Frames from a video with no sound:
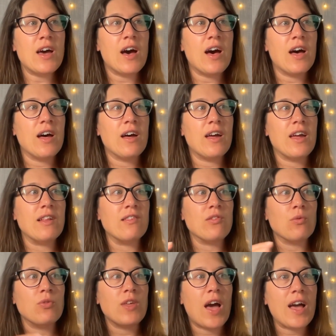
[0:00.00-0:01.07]
And
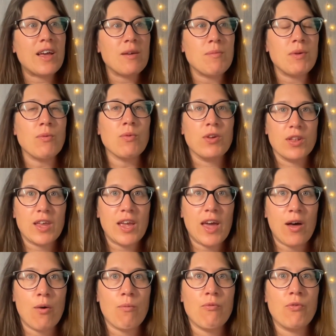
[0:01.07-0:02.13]
so that can be really
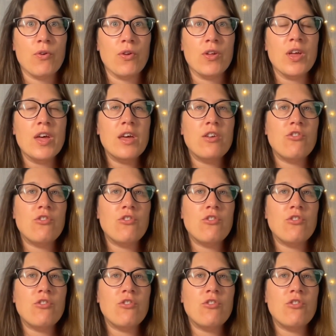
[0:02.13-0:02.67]
helpful